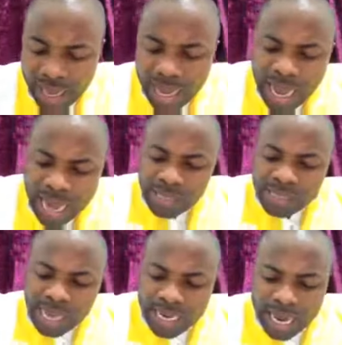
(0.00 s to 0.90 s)
And
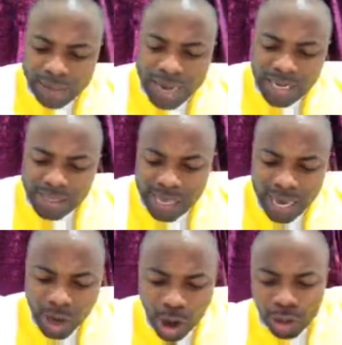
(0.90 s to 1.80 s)
Zachariah
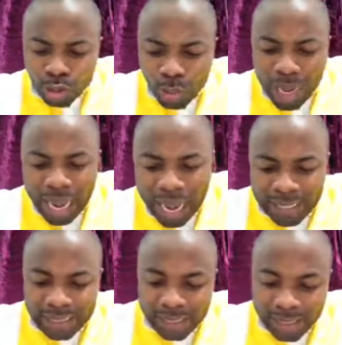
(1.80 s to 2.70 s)
said unto the
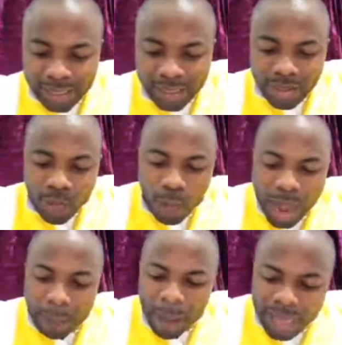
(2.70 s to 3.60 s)
angel,
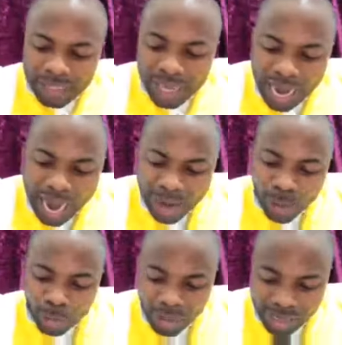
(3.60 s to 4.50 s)
Whereby shall I
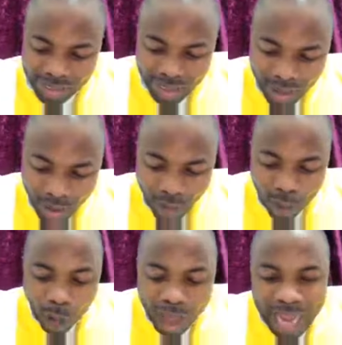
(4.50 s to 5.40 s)
know this?
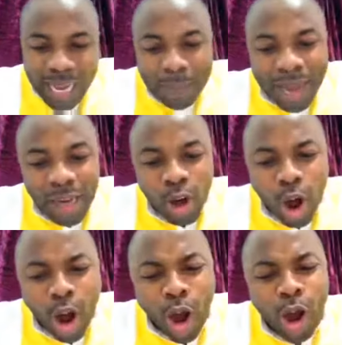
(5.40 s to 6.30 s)
For I am an
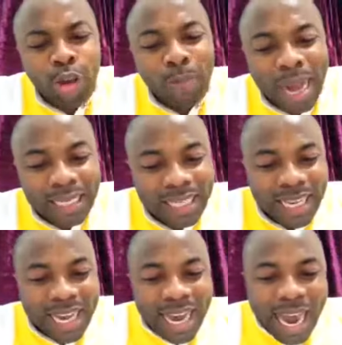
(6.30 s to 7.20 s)
old man,
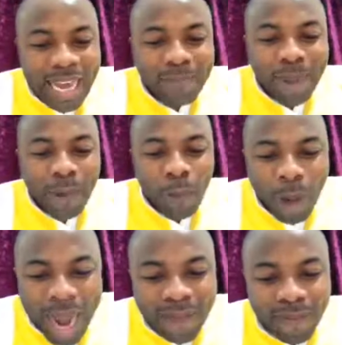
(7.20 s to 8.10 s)
and my
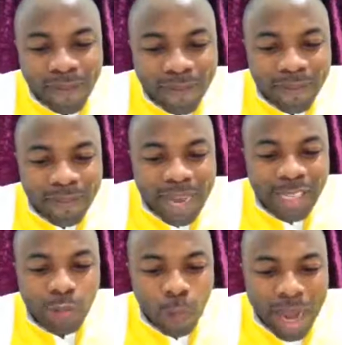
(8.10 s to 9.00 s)
wife
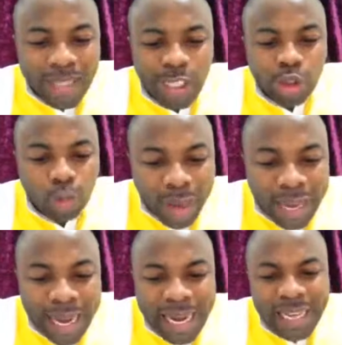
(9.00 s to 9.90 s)
is well
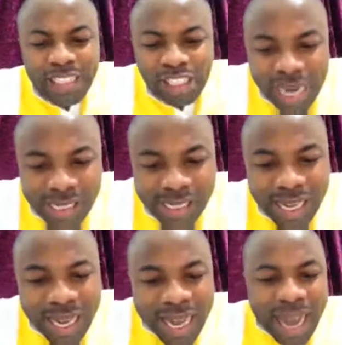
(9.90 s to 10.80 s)
stricken in years.
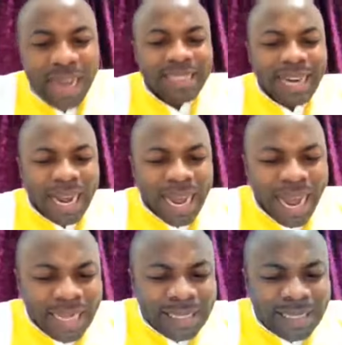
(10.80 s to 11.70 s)
And the
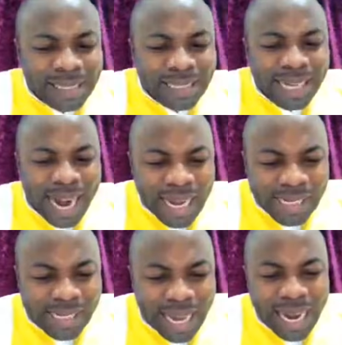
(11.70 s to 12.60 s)
angel
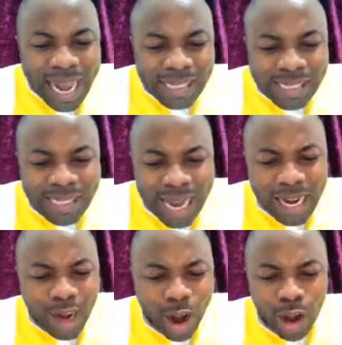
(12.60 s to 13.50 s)
answered and
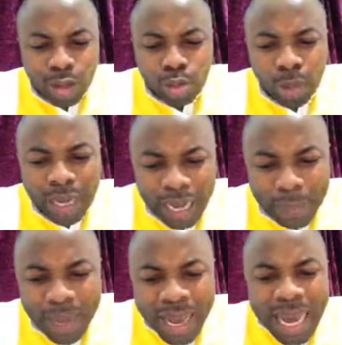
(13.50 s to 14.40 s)
said unto
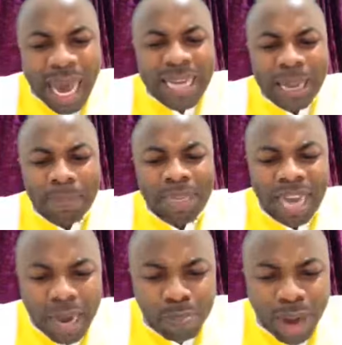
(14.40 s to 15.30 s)
him, I am
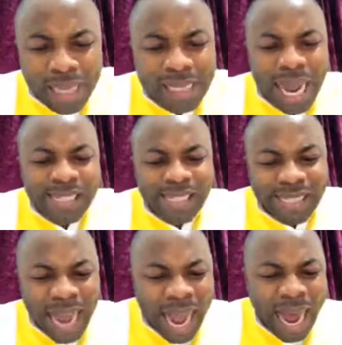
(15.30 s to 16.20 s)
Gabriel that
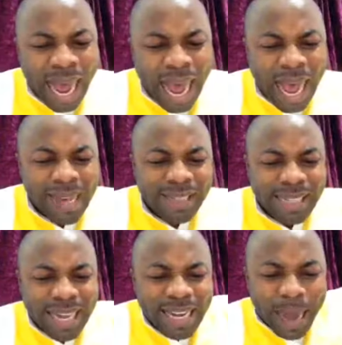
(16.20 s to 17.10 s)
stands
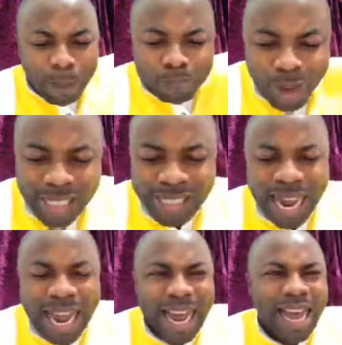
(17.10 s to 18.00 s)
in the
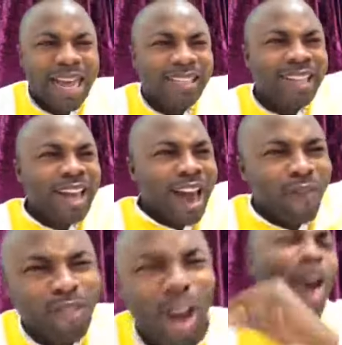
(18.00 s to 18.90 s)
presence
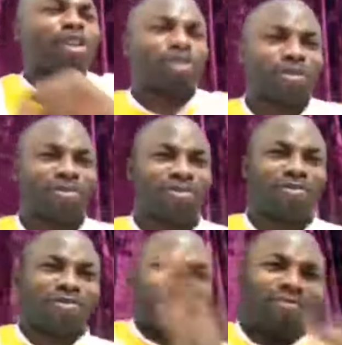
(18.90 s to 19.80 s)
of God.
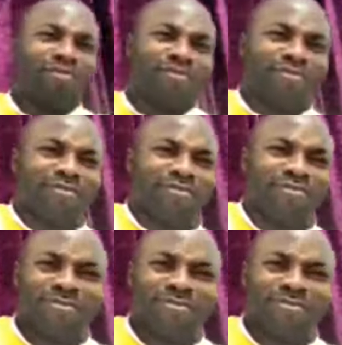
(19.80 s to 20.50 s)
Hallelujah.